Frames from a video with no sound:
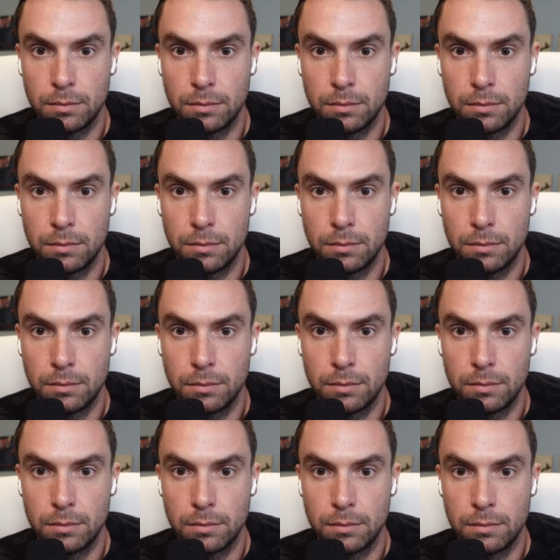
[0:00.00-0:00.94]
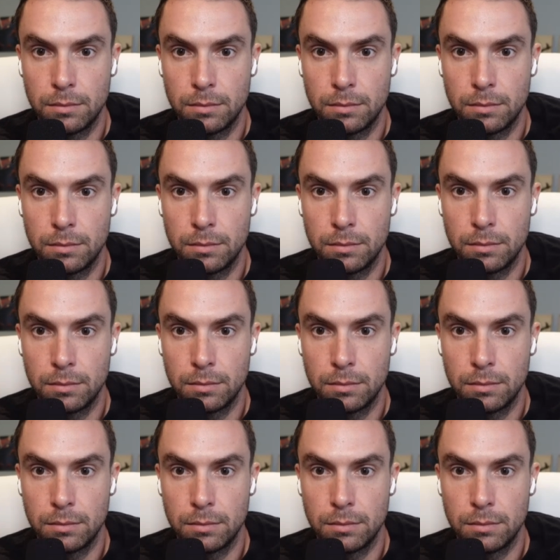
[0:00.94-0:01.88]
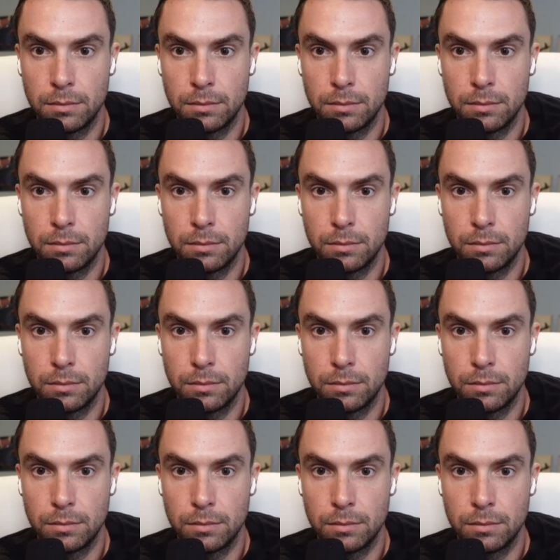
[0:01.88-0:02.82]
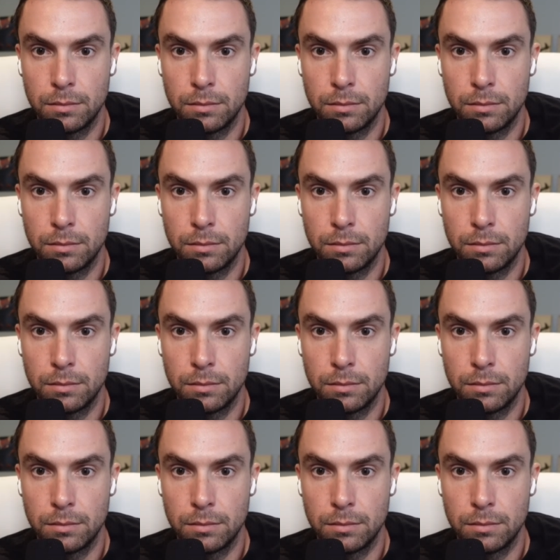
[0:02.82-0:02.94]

[no speech]